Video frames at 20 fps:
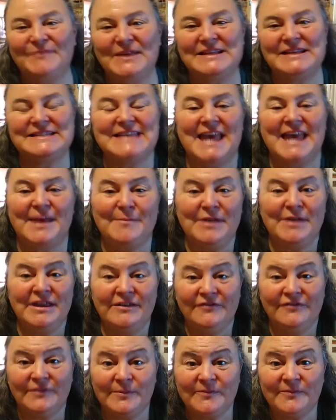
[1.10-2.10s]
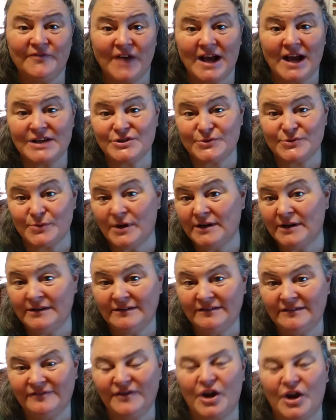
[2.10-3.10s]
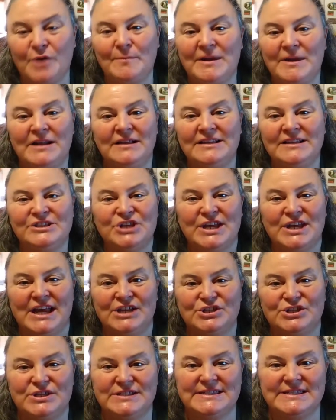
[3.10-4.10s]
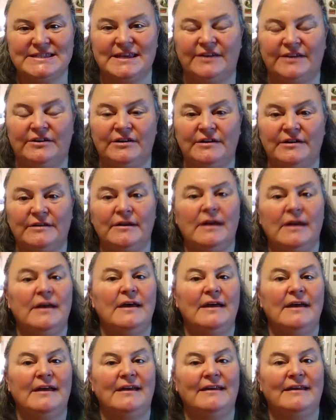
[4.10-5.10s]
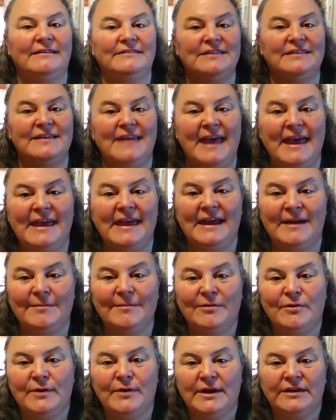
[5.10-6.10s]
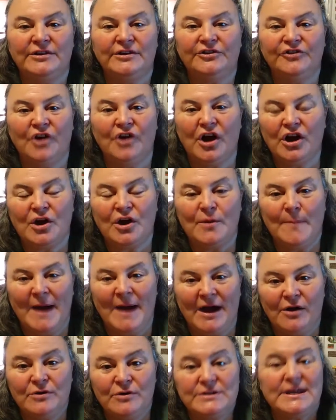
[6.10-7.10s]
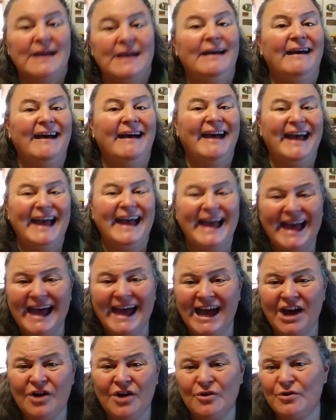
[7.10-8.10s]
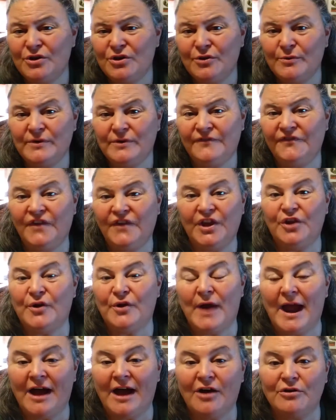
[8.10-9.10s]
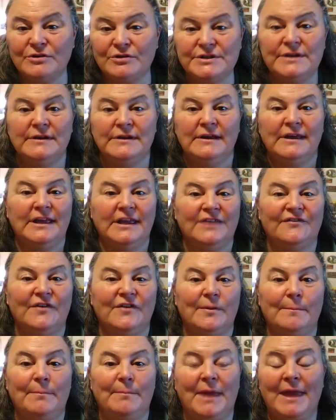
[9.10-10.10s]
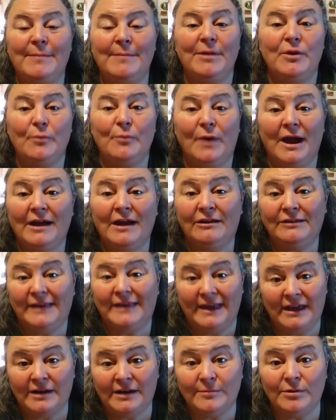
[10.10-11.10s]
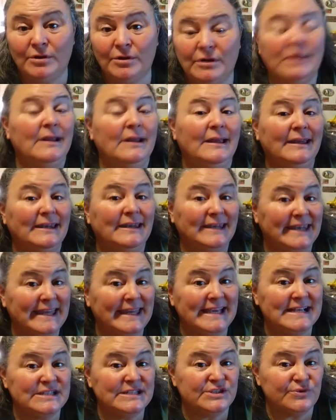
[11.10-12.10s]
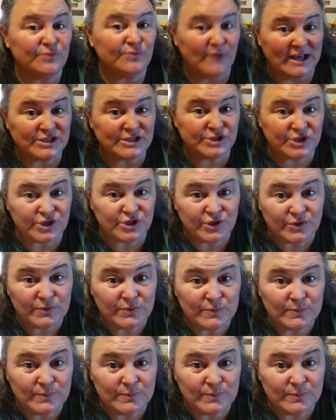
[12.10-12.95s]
It's Amy from Fox Run Environmental Education Center, and today I'm going to talk about how you would figure out if a baby wild animal needs rescue.